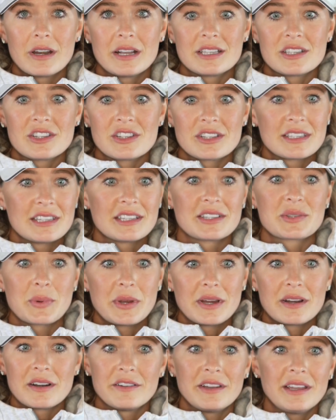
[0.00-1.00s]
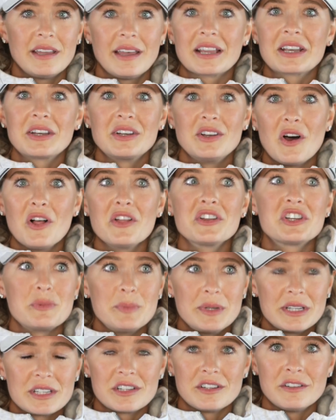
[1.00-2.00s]
It's just this weird
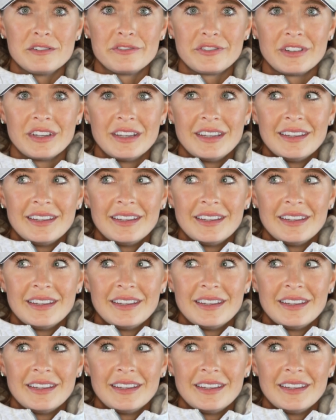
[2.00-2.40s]
acknowledgement of